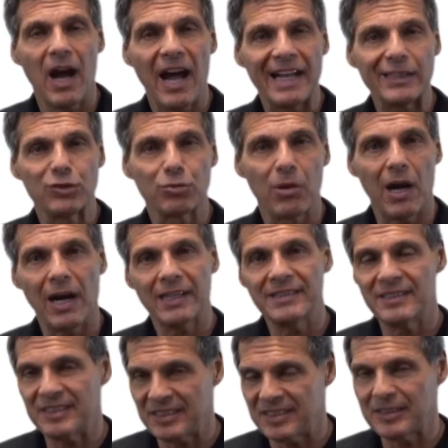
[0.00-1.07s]

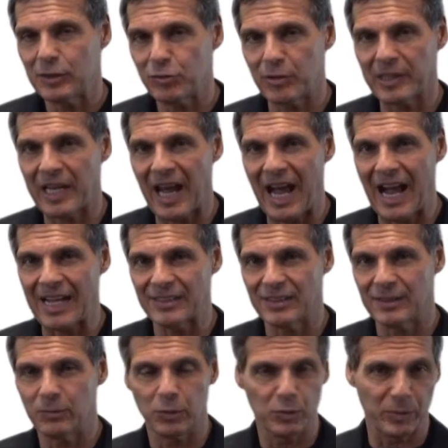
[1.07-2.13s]
hydroxycitric
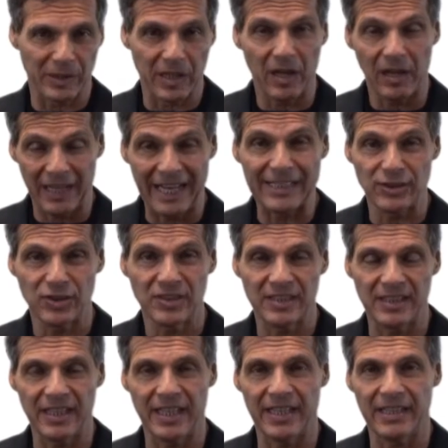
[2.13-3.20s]
acid, which we call
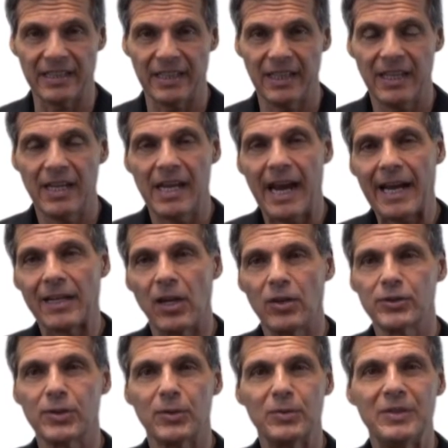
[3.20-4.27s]
HCA, and
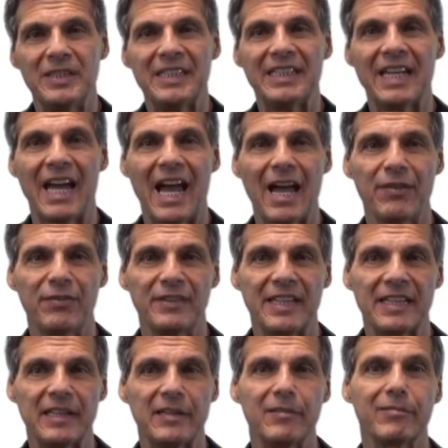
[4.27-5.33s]
also
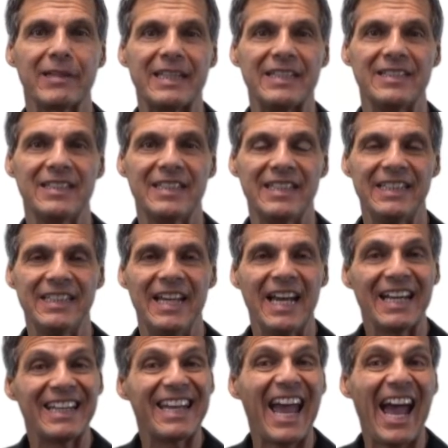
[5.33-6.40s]
decaffeinated green tea
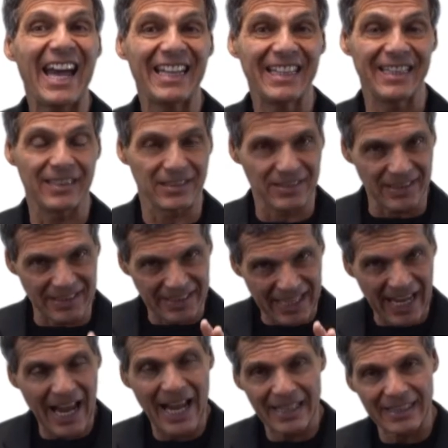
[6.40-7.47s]
catechins. The
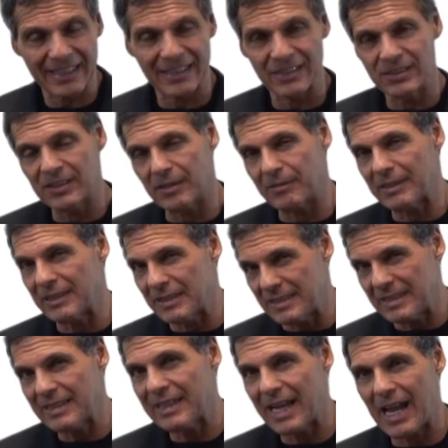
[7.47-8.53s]
catechins that are in
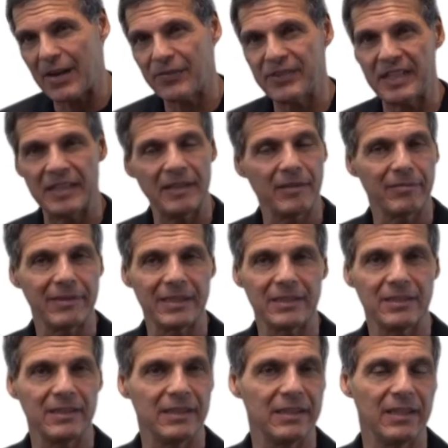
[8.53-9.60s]
decaffeinated
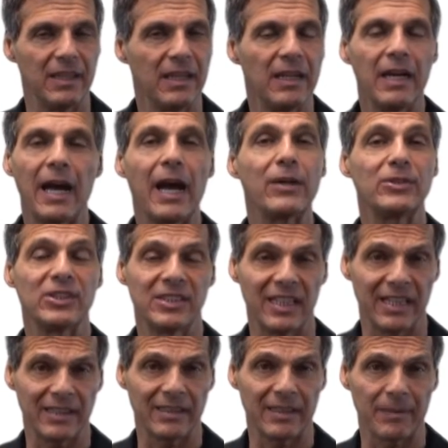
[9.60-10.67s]
green tea,
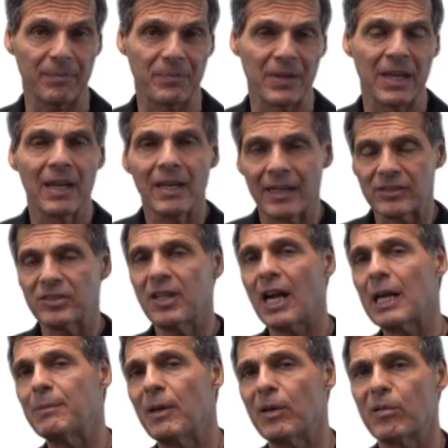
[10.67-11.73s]
outstanding. Let's
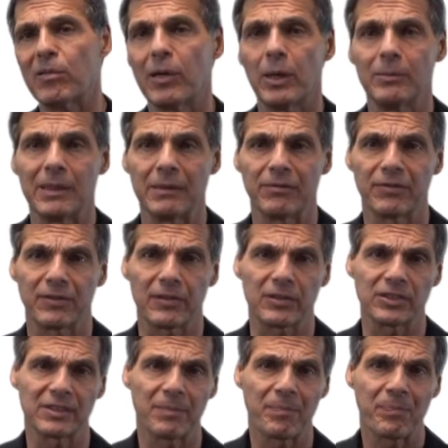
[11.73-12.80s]
talk about chromium
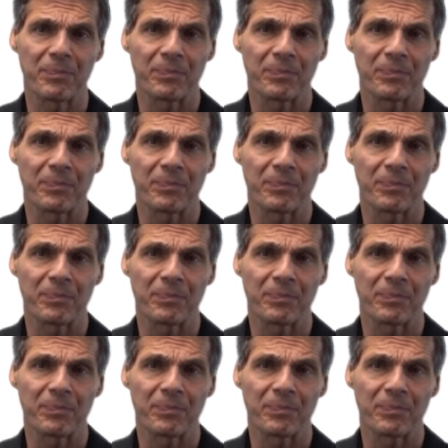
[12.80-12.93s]
first.